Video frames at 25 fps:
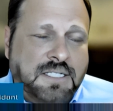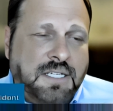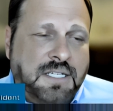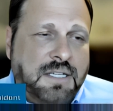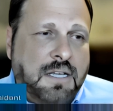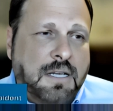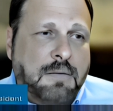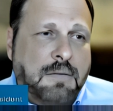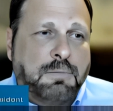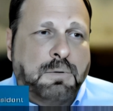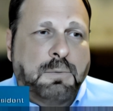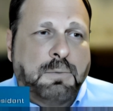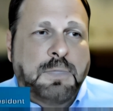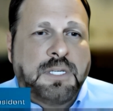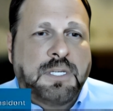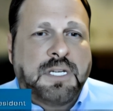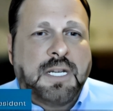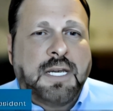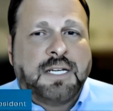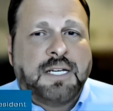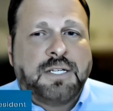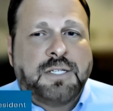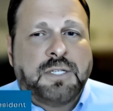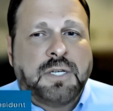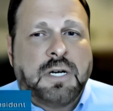of the
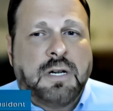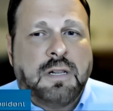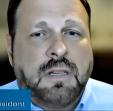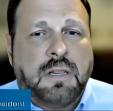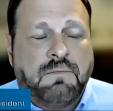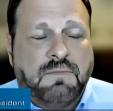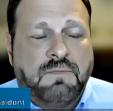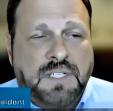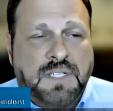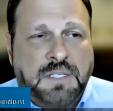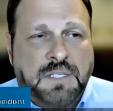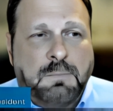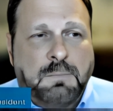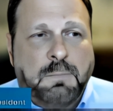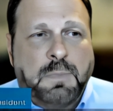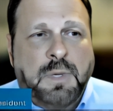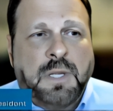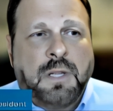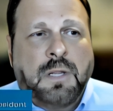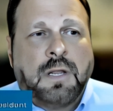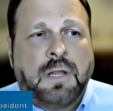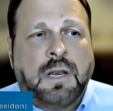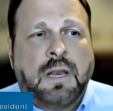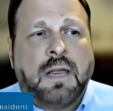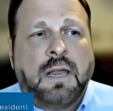implementation and the
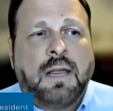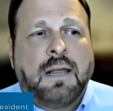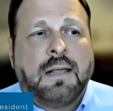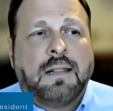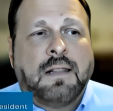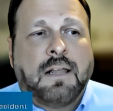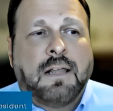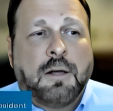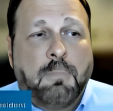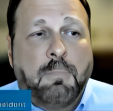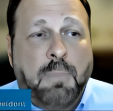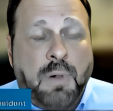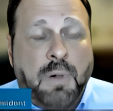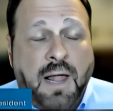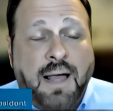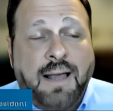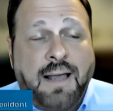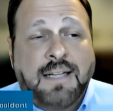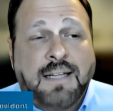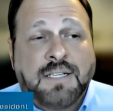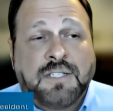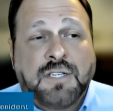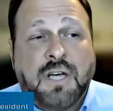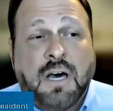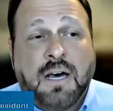visibility and the
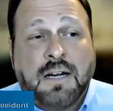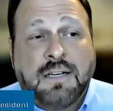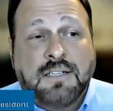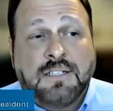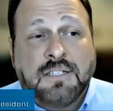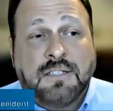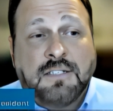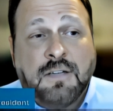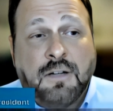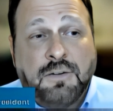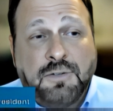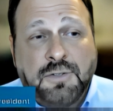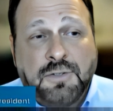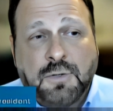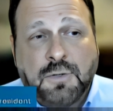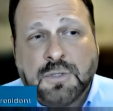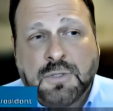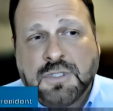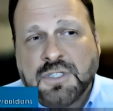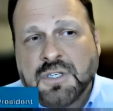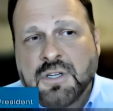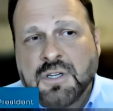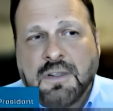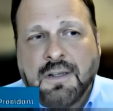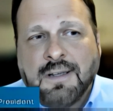compliance audits and those
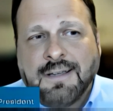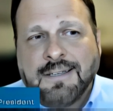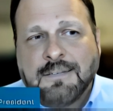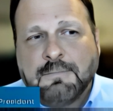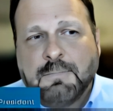sorts of things,